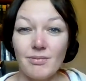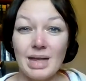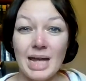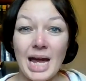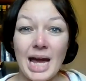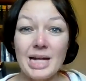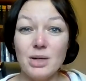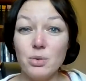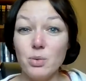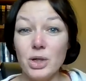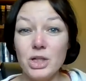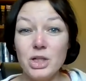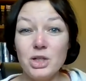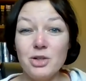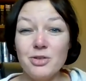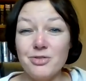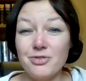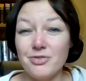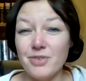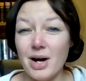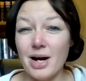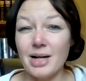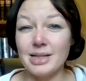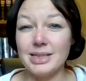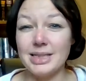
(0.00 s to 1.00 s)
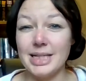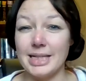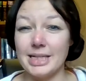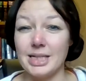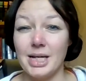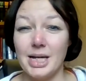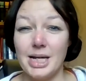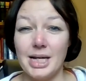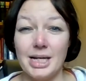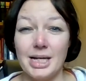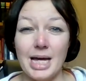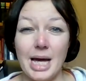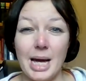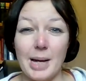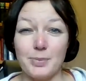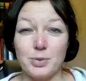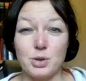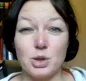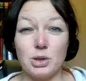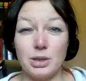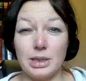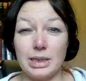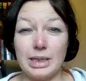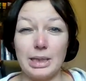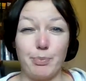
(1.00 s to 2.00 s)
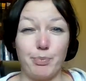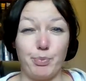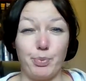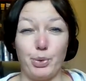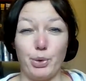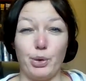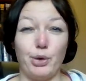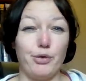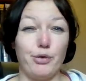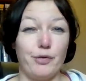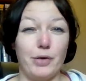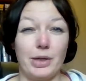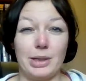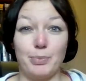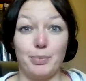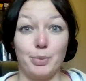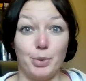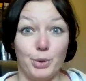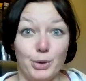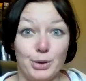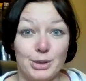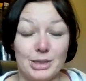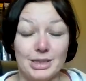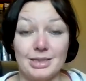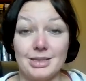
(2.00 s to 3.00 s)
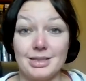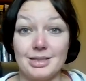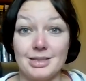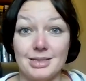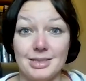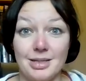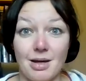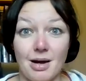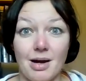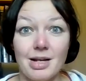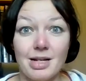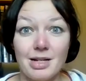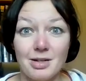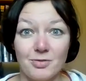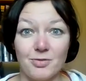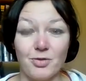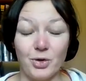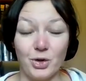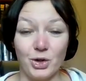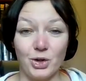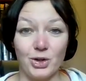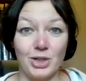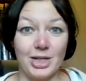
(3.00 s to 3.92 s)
And when you find that absolutely perfect person designing for you,